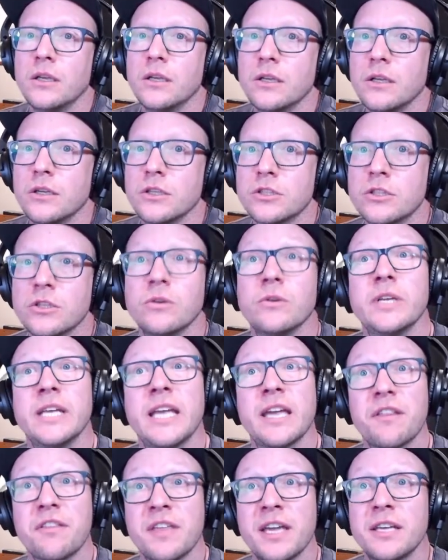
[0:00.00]
So,
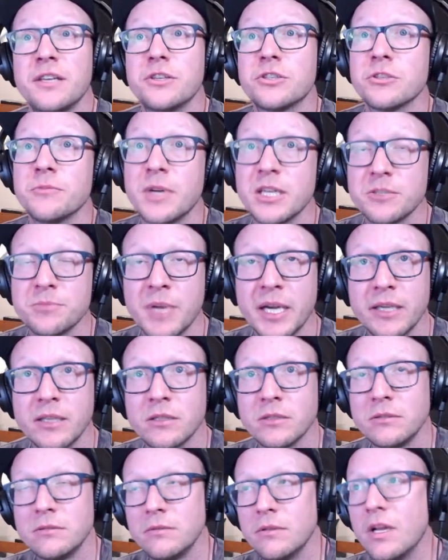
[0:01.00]
yeah, thank you so much,
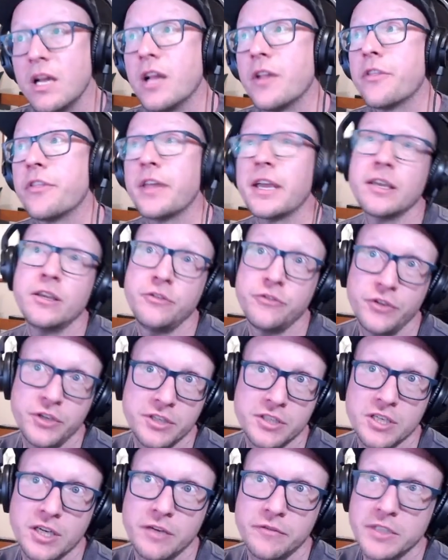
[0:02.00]
Michael. Thank you for
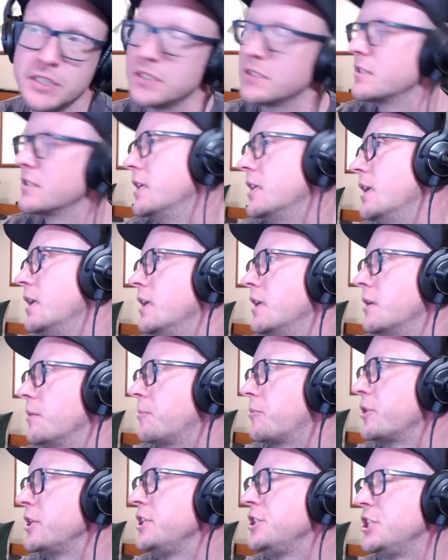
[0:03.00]
your service.
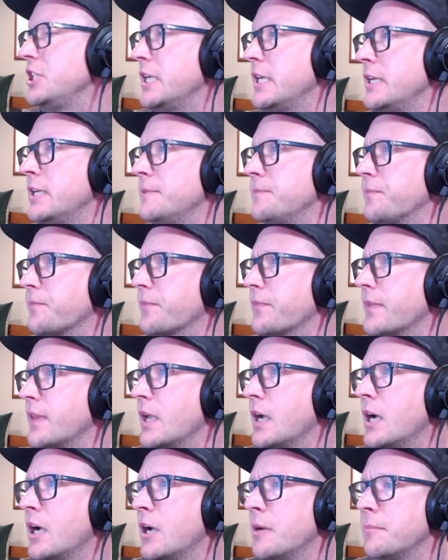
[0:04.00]
Appreciate it.
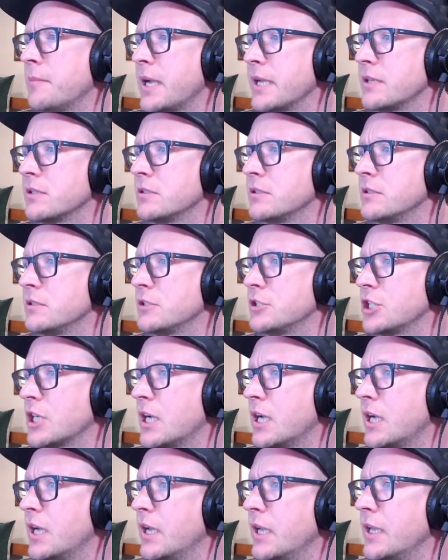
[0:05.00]
Michael
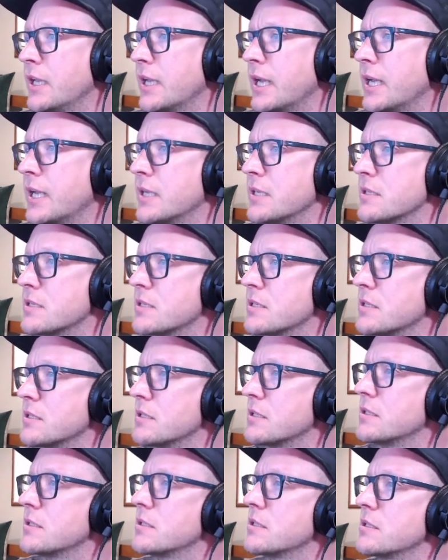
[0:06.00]
Chai has
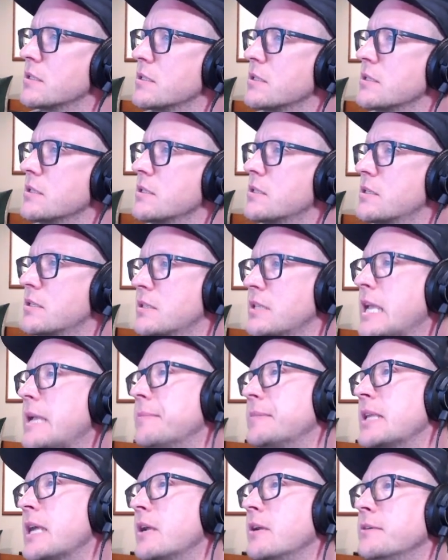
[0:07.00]

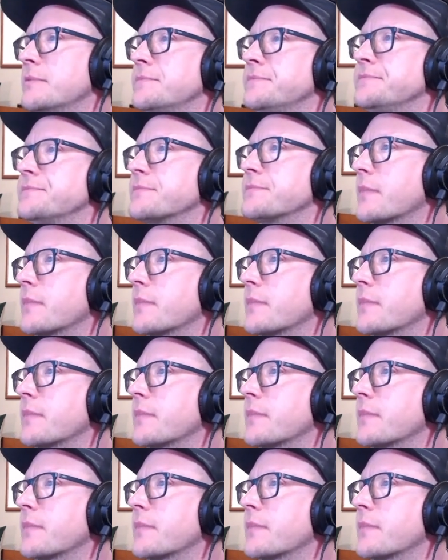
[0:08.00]
stepped down.